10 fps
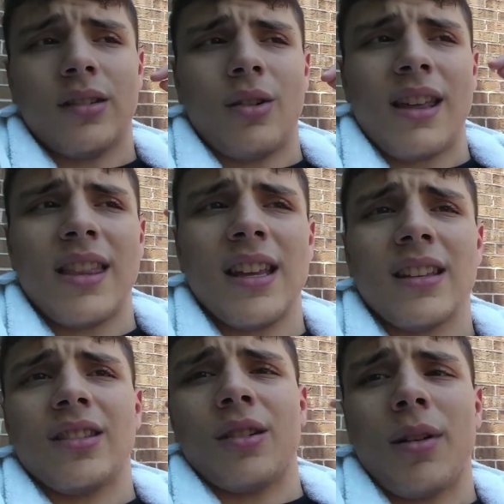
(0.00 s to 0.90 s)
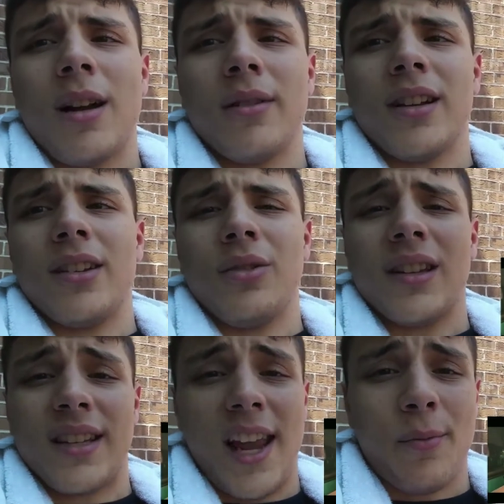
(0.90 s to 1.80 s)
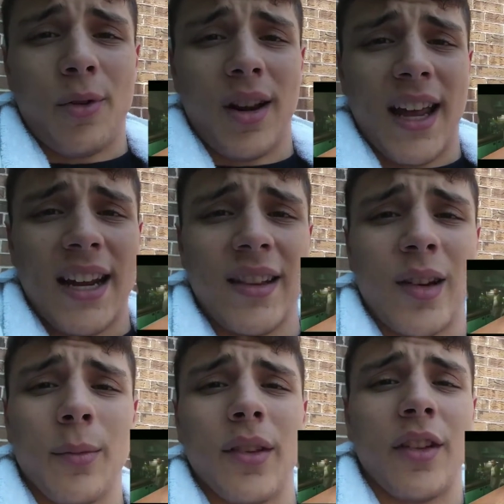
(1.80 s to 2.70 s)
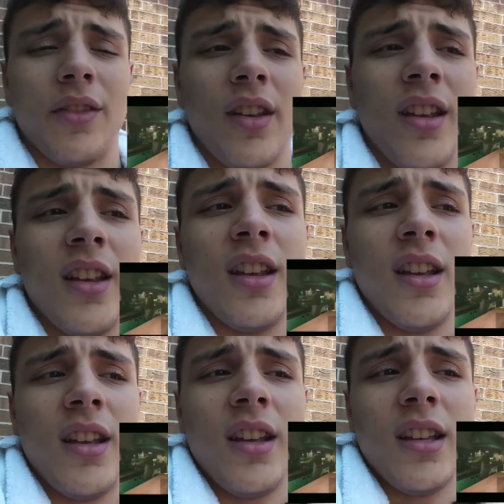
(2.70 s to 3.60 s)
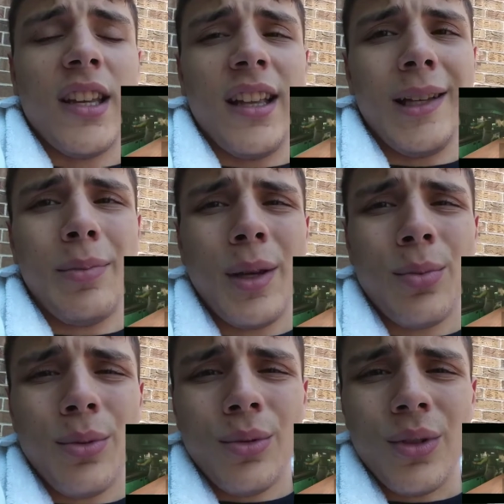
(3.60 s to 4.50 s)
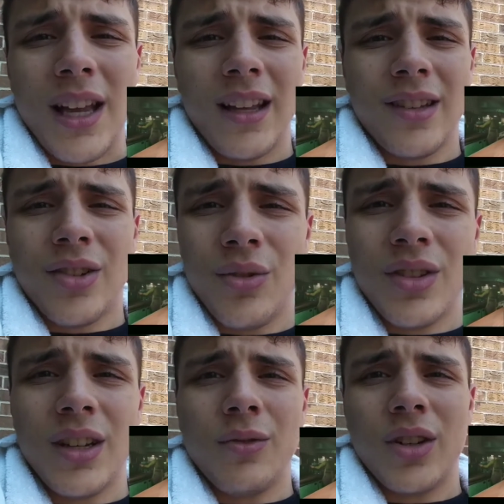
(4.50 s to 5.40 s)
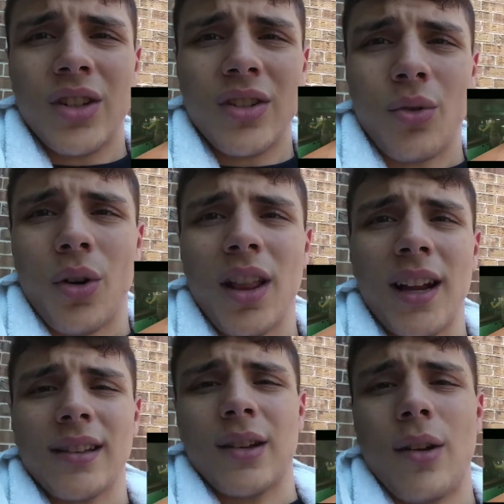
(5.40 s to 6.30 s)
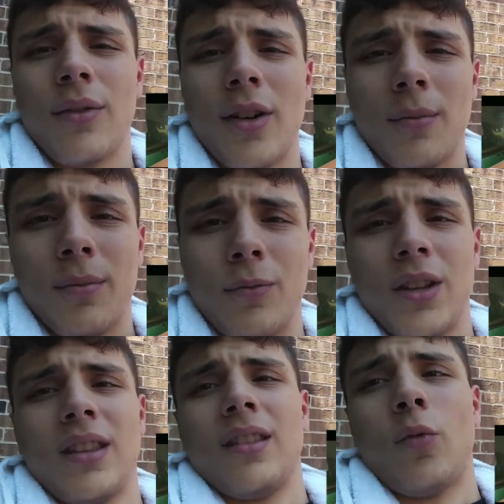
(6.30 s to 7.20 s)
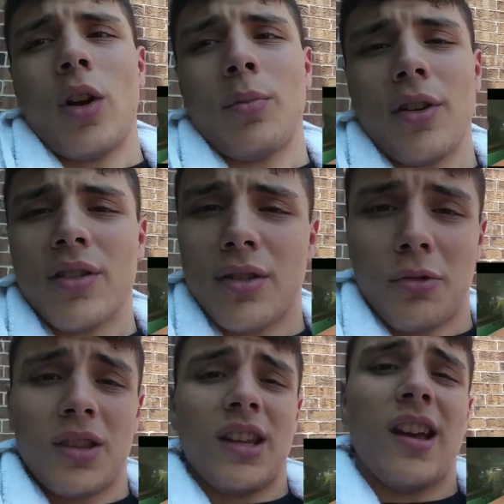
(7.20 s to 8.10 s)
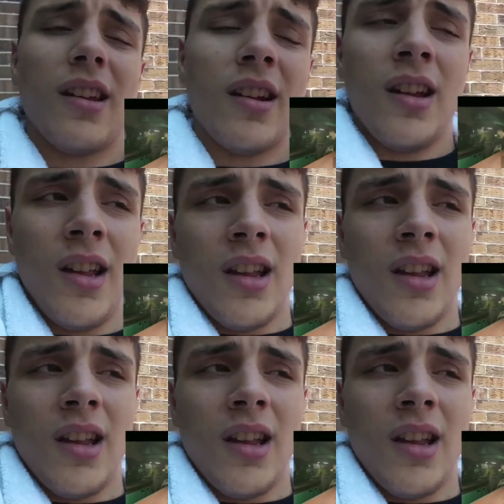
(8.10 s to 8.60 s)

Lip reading: So I think they're probably going to do the same road again in terms of killing people, like choosing which storyline to go from with one person or with the other.